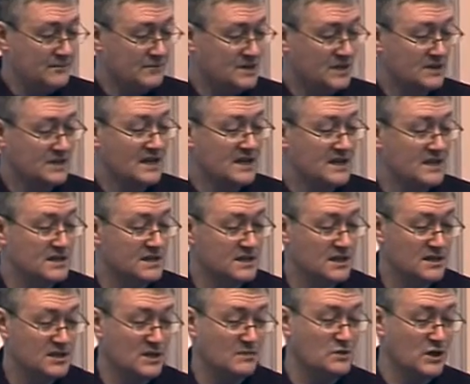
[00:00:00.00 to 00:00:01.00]
Today's
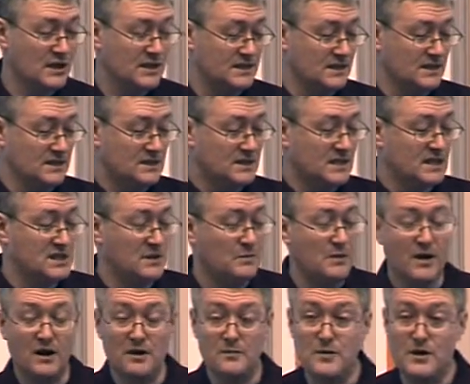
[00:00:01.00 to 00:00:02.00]
subject is
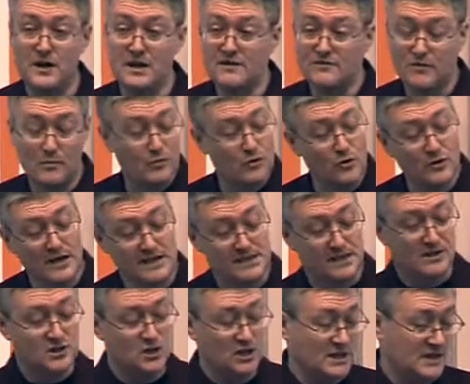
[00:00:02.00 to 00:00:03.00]
TCP/IP for broadcast
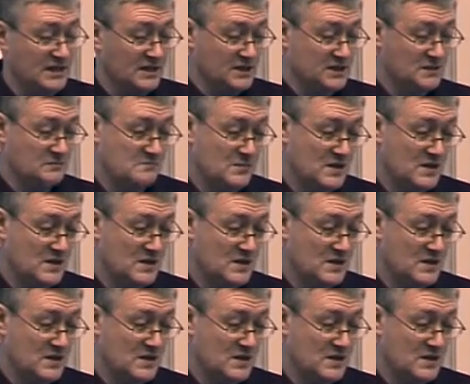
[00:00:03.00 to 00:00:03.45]
engineers.